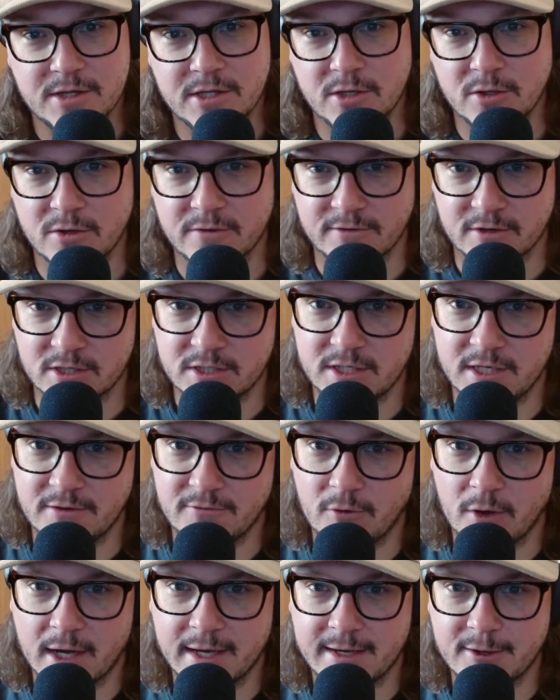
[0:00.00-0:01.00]
the University of
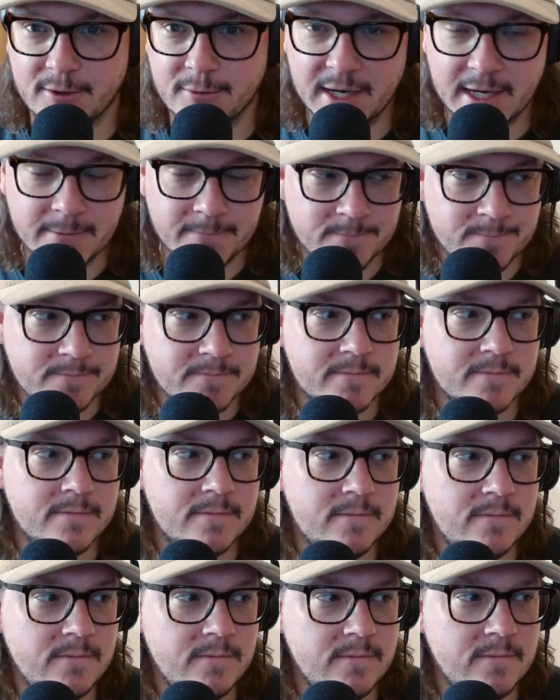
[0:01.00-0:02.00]
Wyoming.
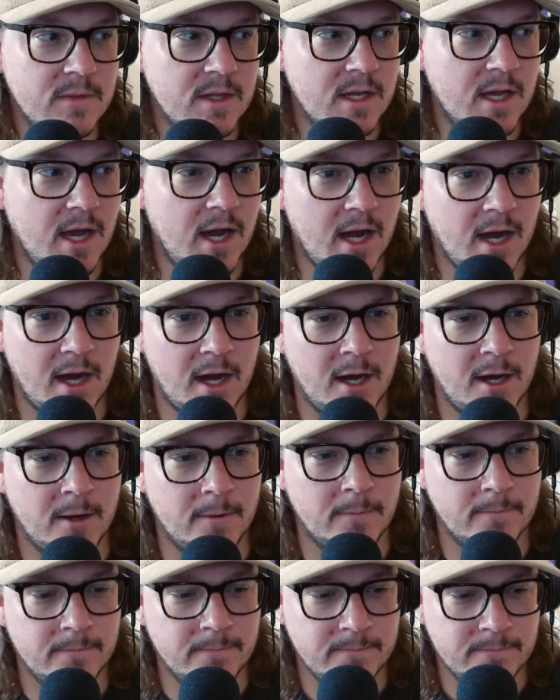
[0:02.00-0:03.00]

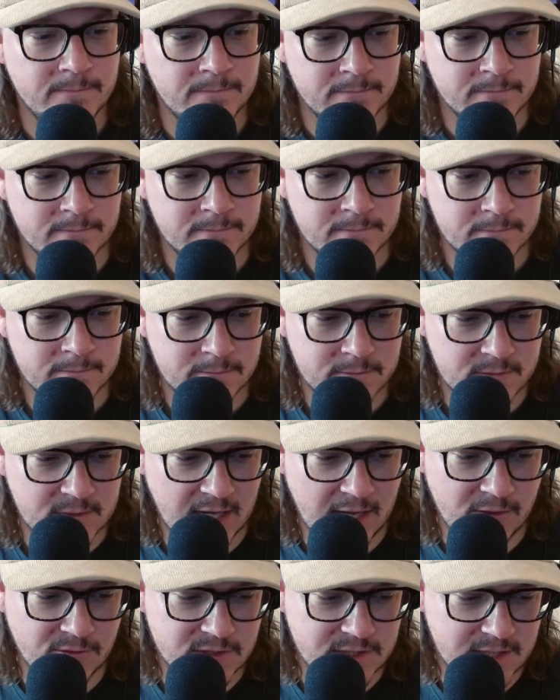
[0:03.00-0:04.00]
Um,
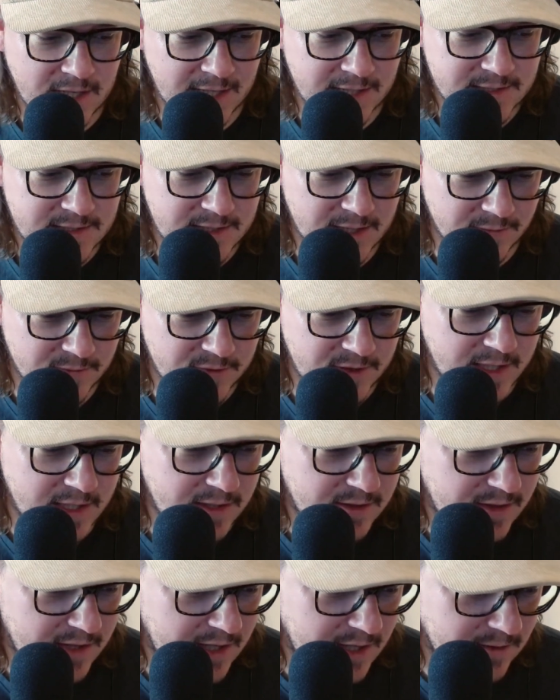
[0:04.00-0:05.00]
that was not
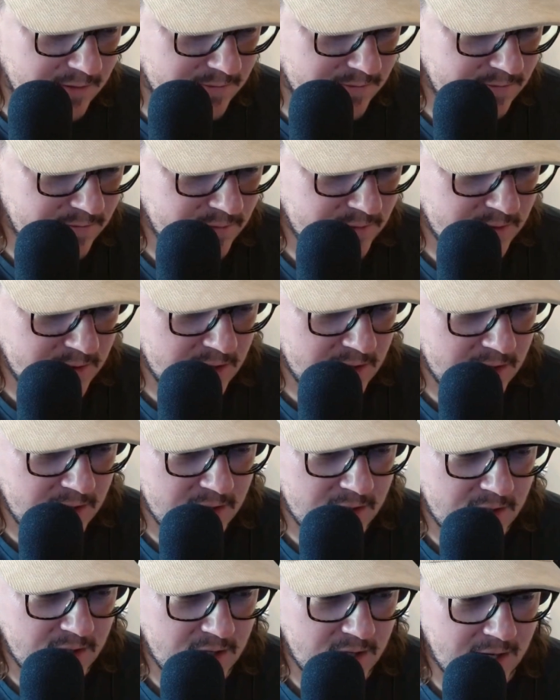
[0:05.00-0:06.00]
something that
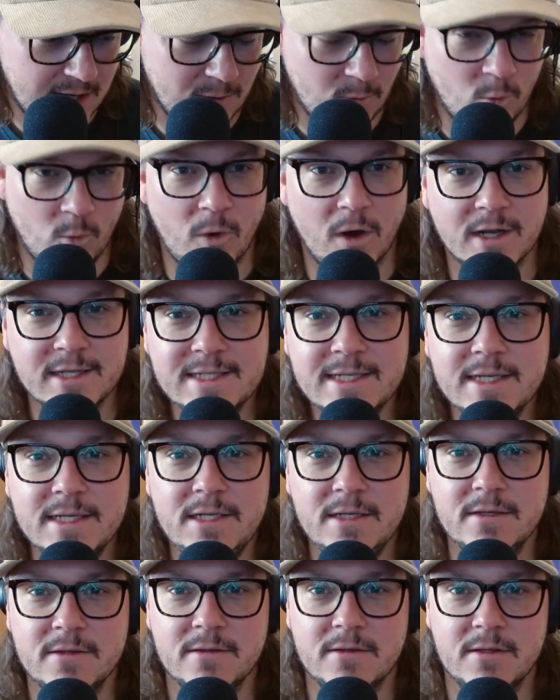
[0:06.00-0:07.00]
I
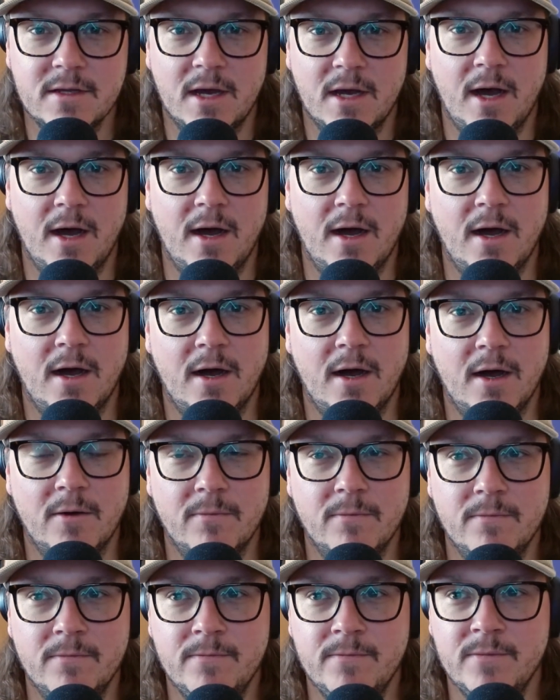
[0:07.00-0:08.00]
wanted.
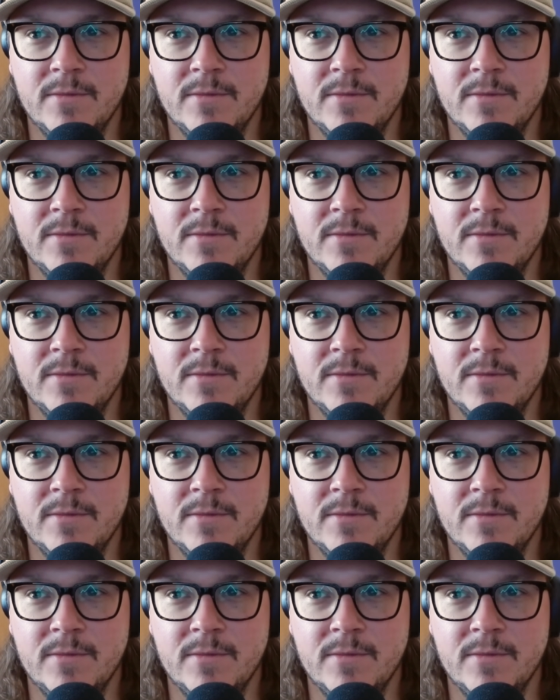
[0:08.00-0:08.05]
Um,